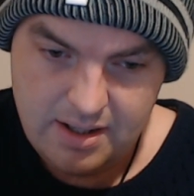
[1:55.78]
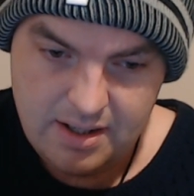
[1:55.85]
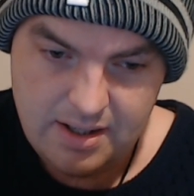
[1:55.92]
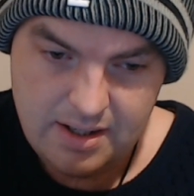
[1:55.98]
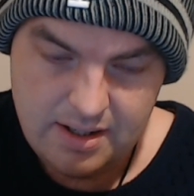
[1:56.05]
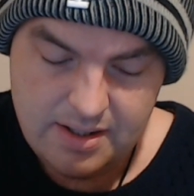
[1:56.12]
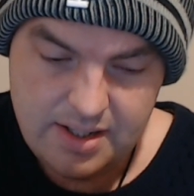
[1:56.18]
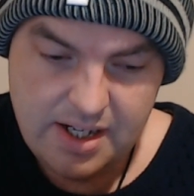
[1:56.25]

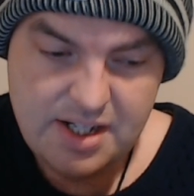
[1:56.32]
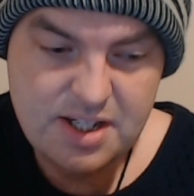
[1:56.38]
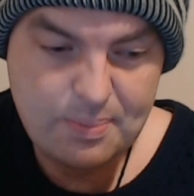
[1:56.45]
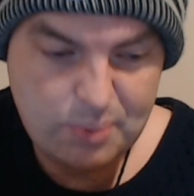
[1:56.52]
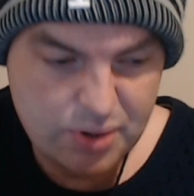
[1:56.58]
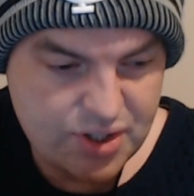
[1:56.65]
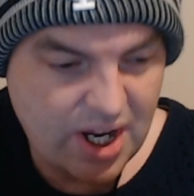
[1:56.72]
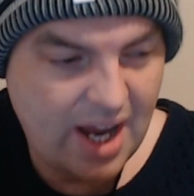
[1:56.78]
need to
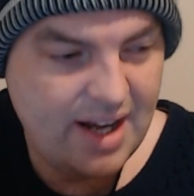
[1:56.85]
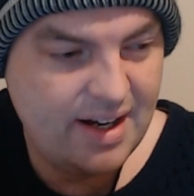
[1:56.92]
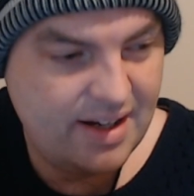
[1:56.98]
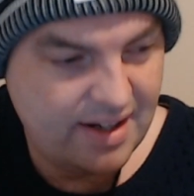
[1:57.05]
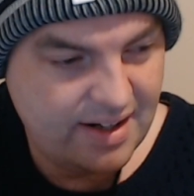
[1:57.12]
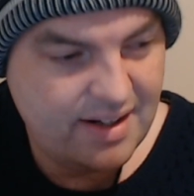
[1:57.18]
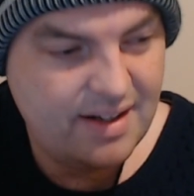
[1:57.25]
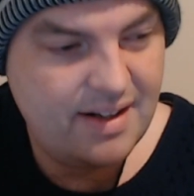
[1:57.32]
present
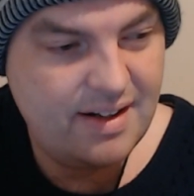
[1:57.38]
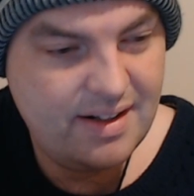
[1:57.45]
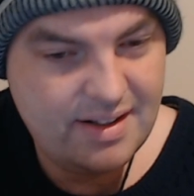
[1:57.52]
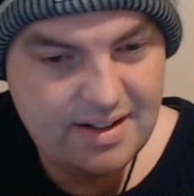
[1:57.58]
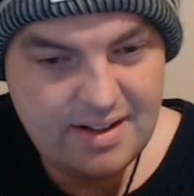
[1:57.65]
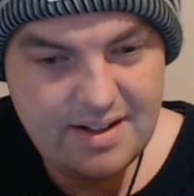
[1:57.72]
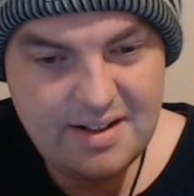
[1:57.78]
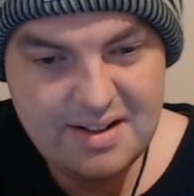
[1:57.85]

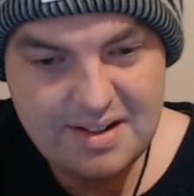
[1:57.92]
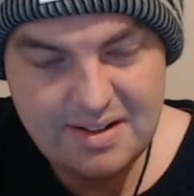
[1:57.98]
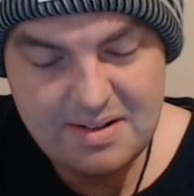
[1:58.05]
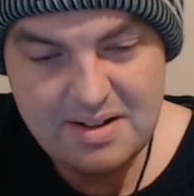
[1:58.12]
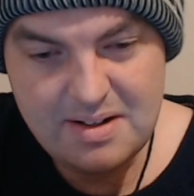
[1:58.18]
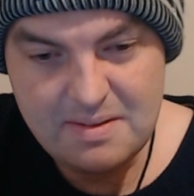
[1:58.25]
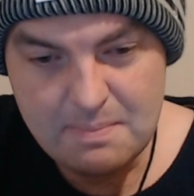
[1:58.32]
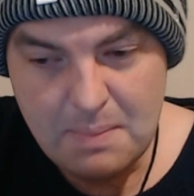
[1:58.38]

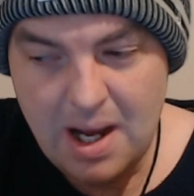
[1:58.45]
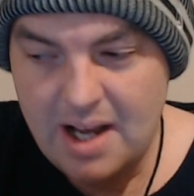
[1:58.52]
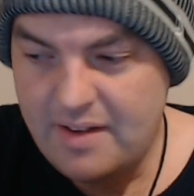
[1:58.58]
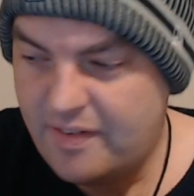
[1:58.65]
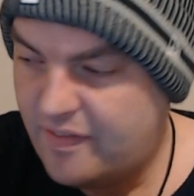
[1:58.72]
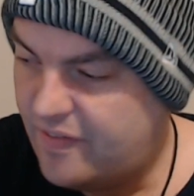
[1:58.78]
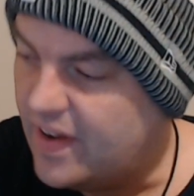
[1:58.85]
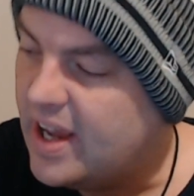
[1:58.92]
my
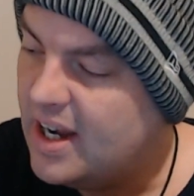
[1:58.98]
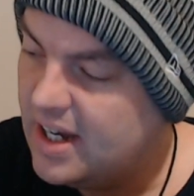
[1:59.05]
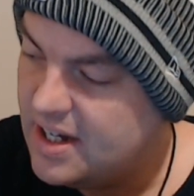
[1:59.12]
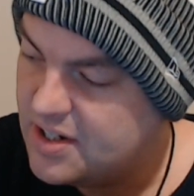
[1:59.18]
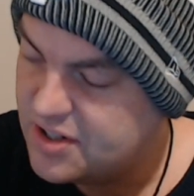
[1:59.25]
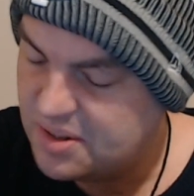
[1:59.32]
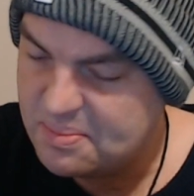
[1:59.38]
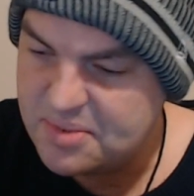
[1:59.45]
feelings
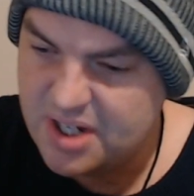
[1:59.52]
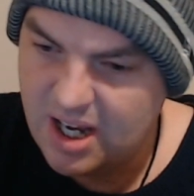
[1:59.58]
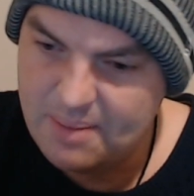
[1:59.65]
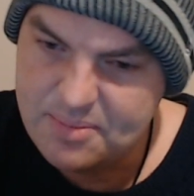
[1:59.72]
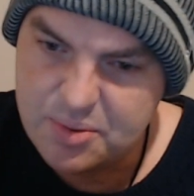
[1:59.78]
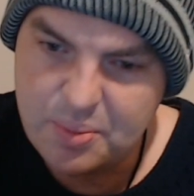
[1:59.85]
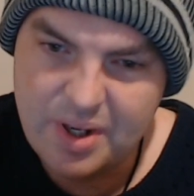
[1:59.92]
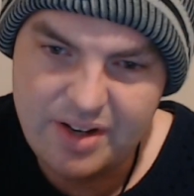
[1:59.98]

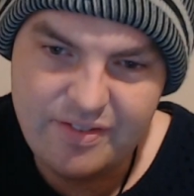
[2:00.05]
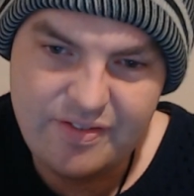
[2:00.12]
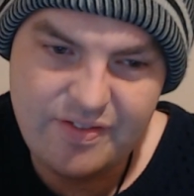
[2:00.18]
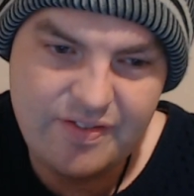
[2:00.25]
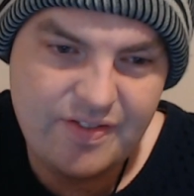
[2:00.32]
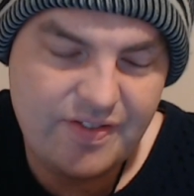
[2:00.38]
sometimes with,